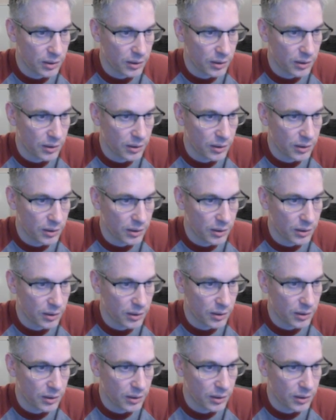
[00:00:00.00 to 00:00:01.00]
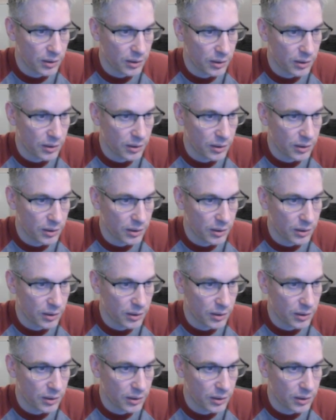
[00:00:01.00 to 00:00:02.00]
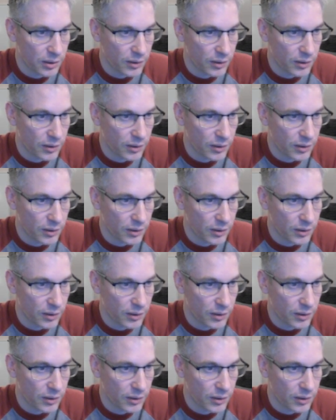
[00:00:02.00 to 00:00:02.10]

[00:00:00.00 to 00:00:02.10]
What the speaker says: of being able to come to go on diagonal.